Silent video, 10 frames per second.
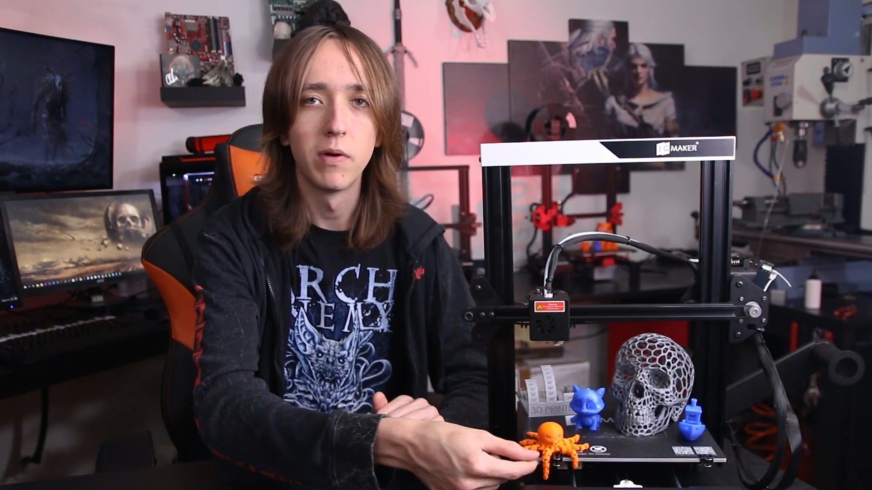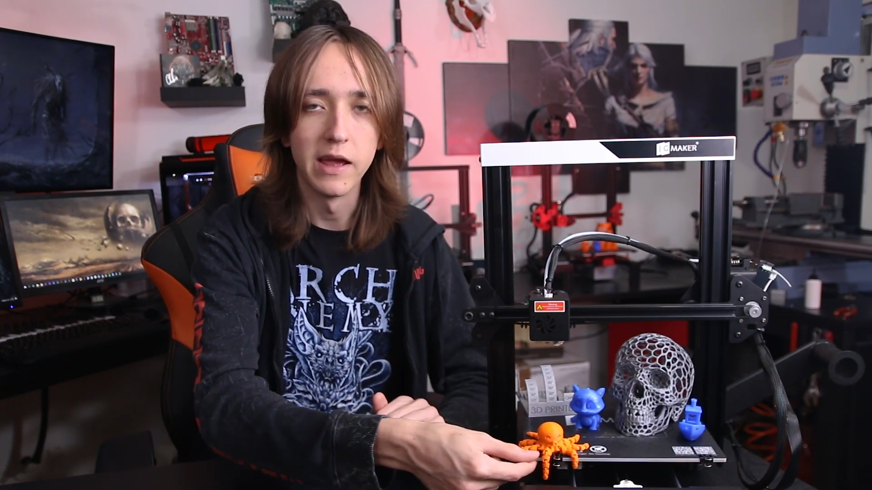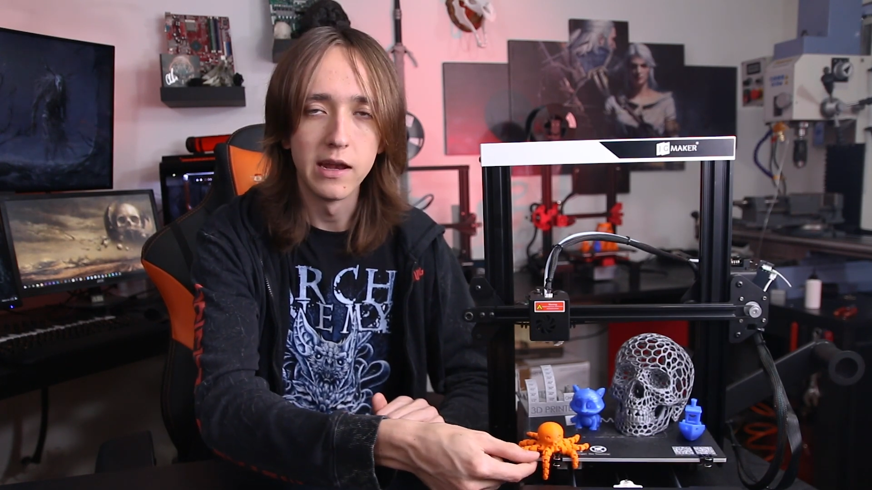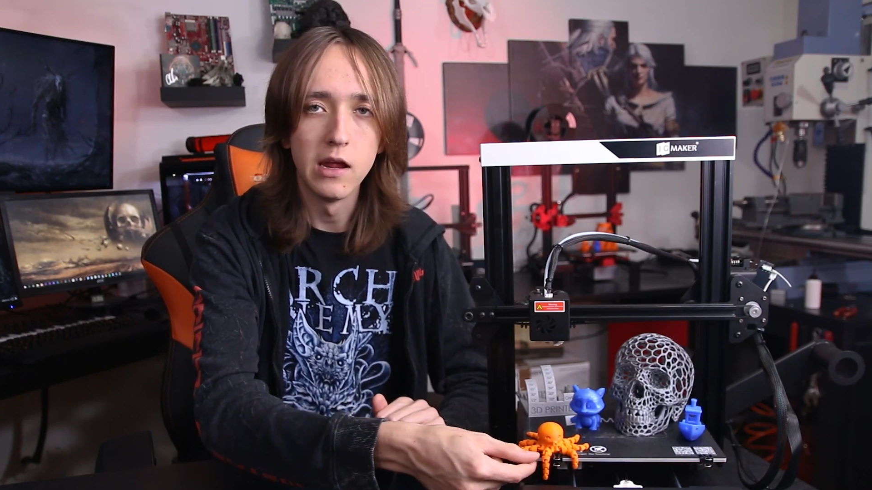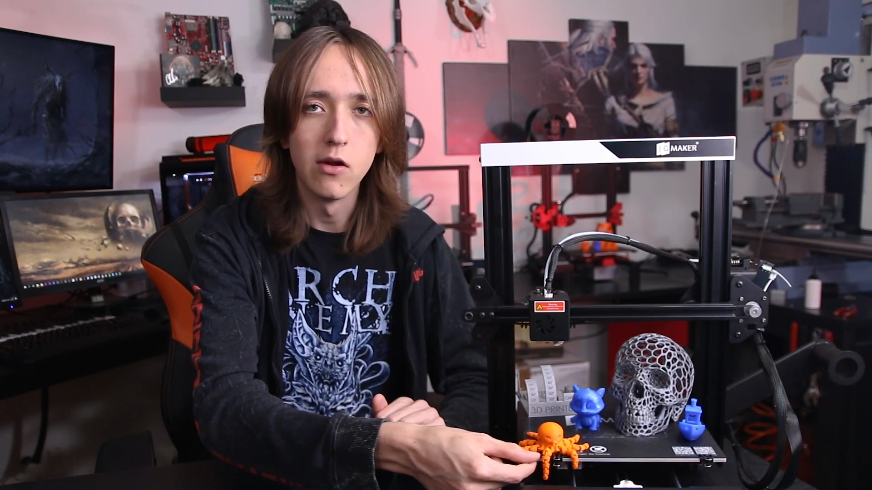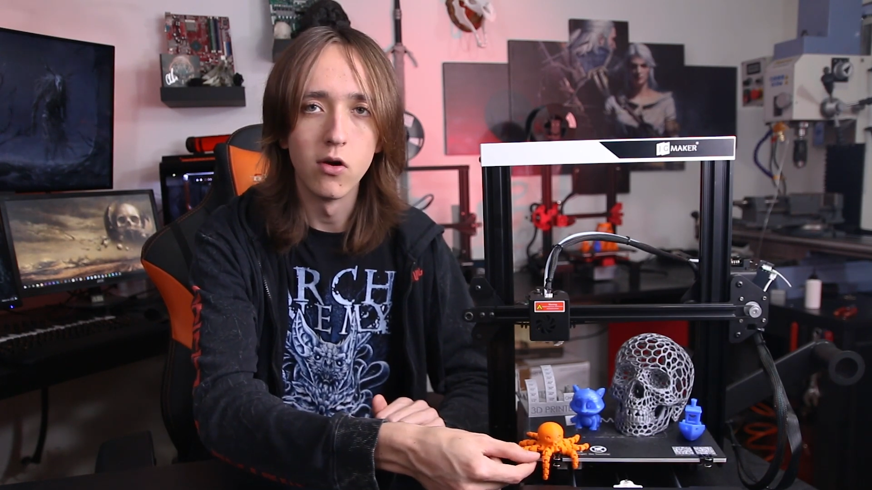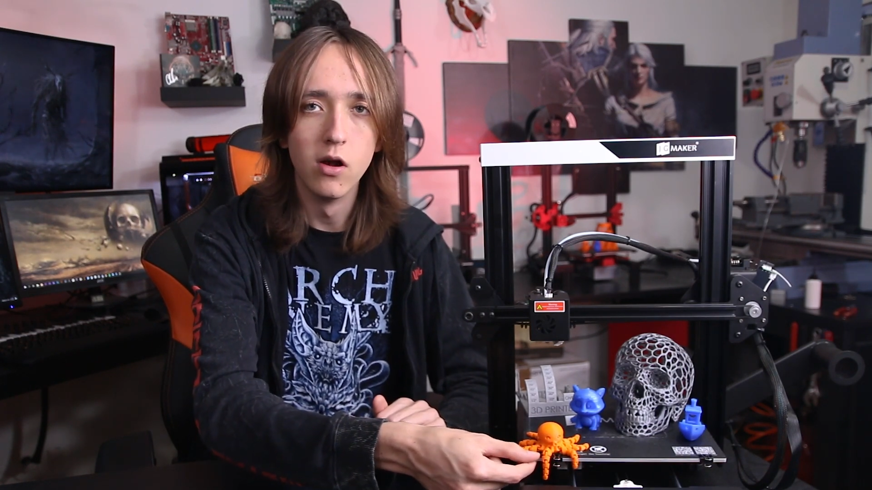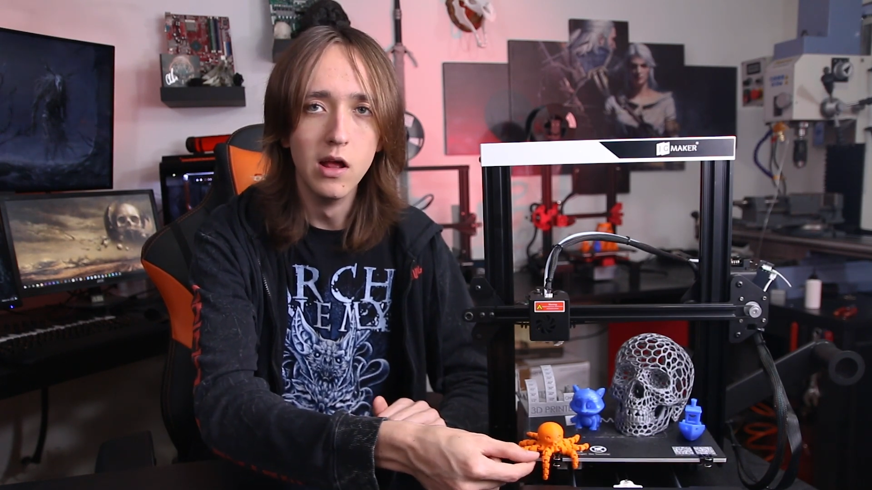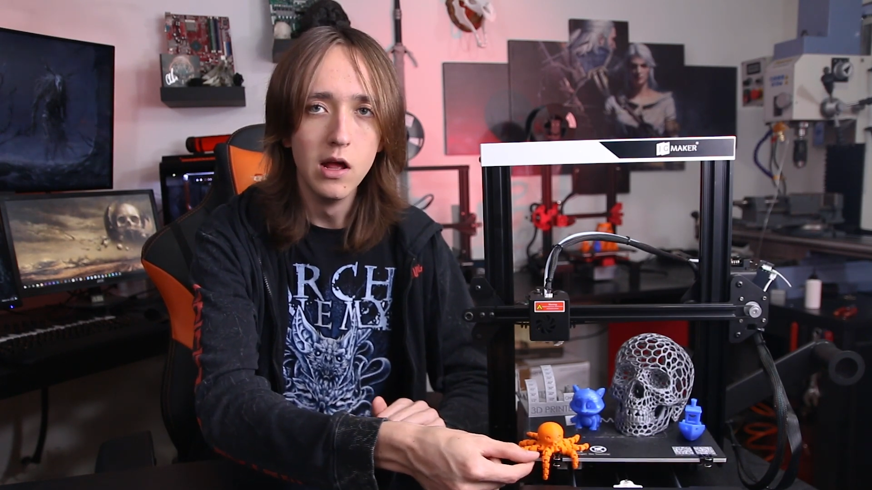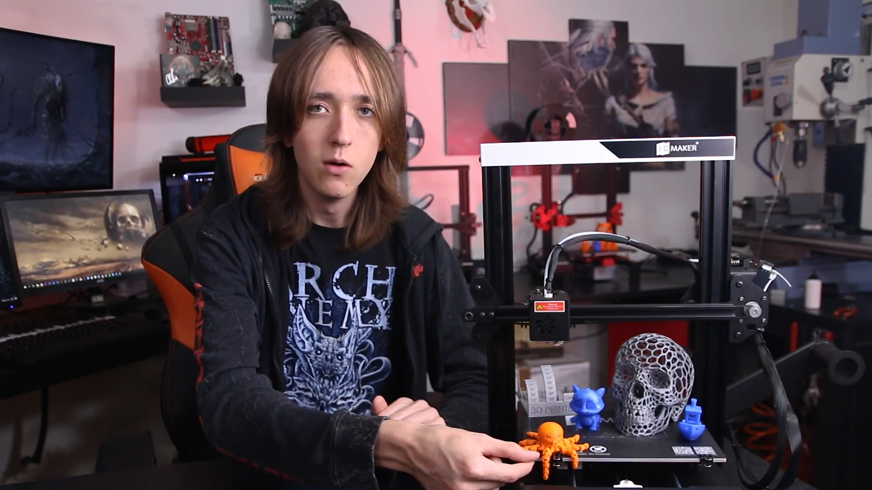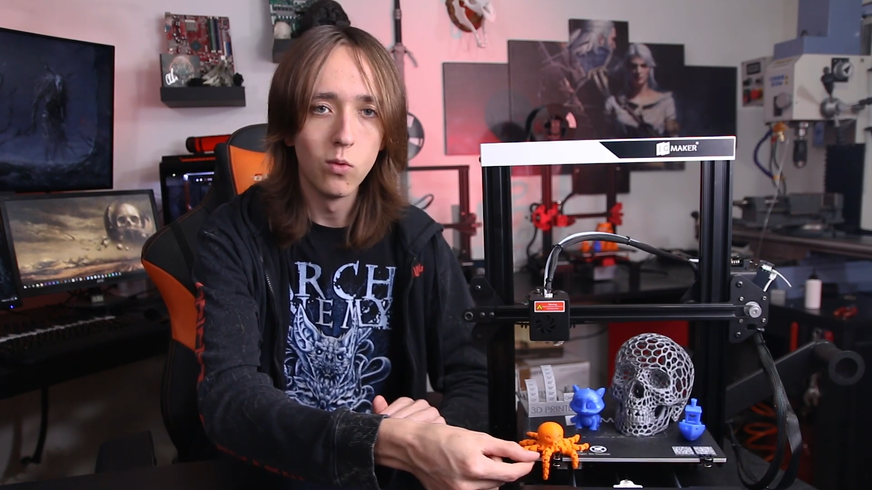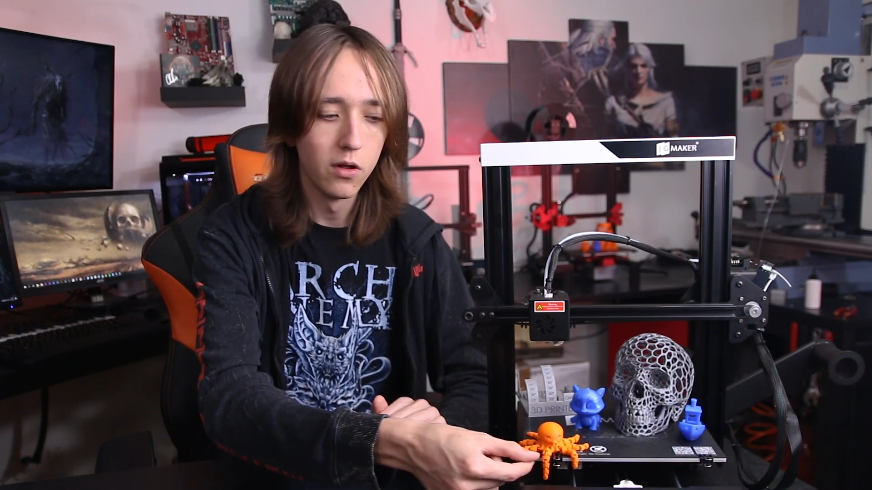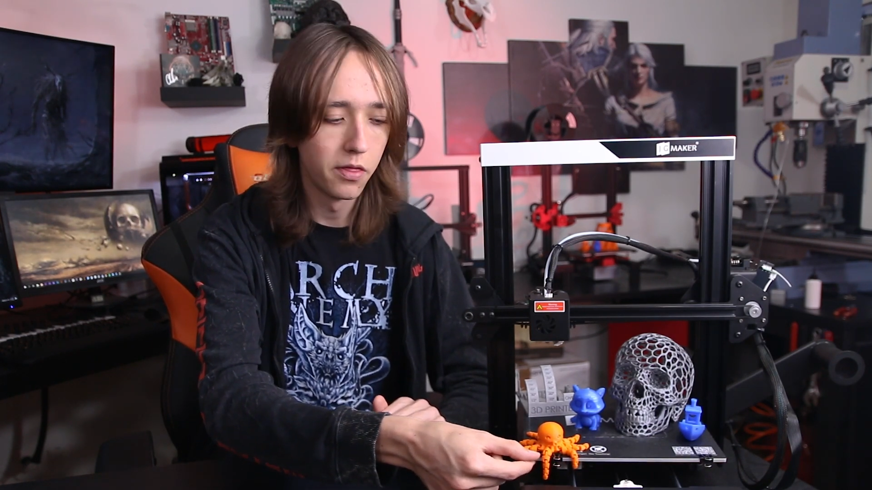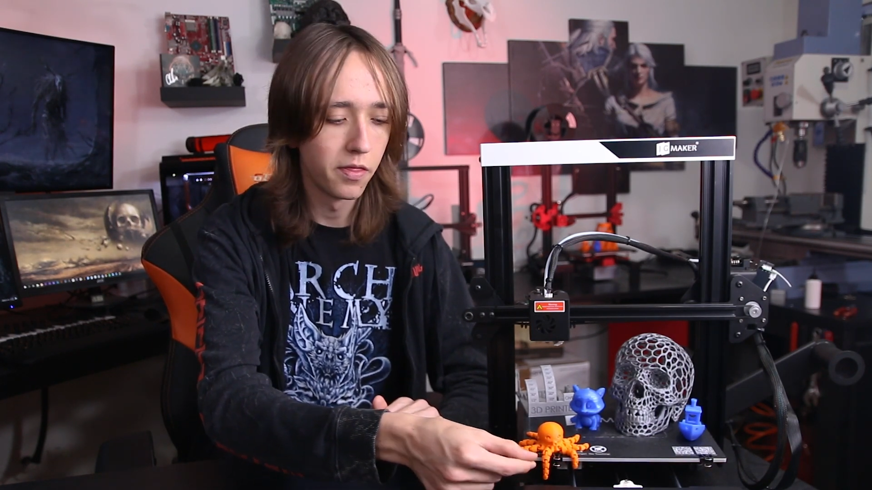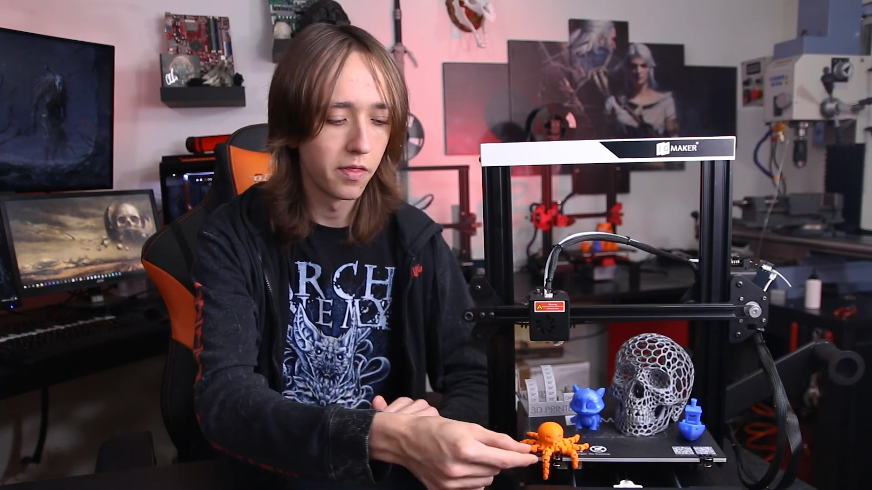plate here
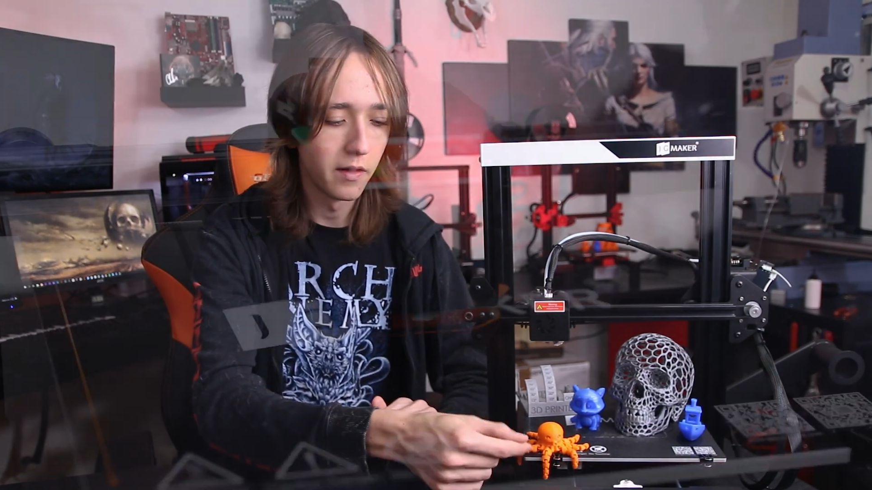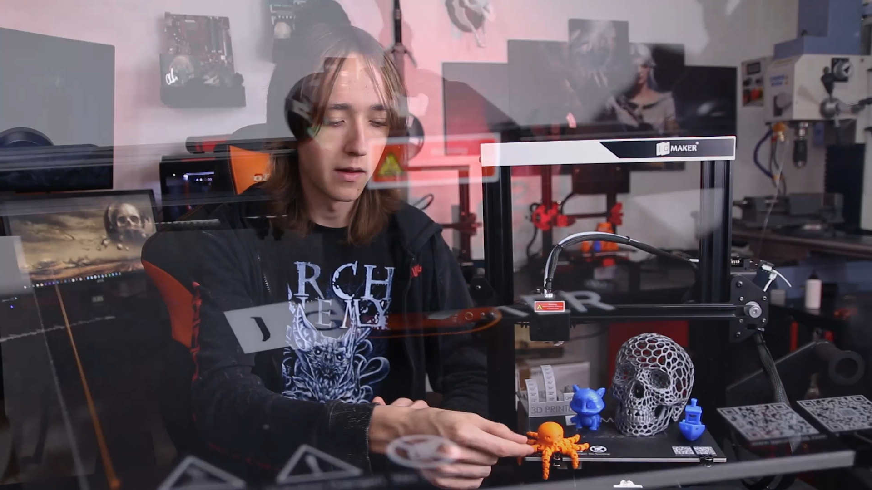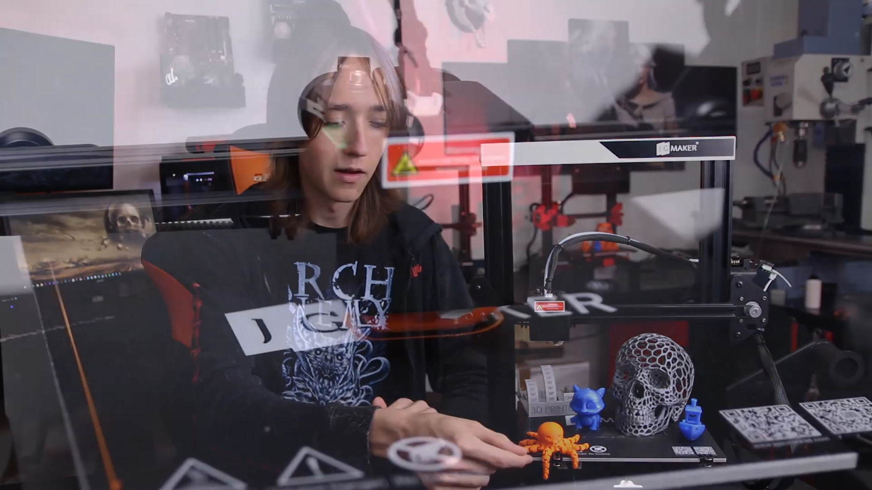with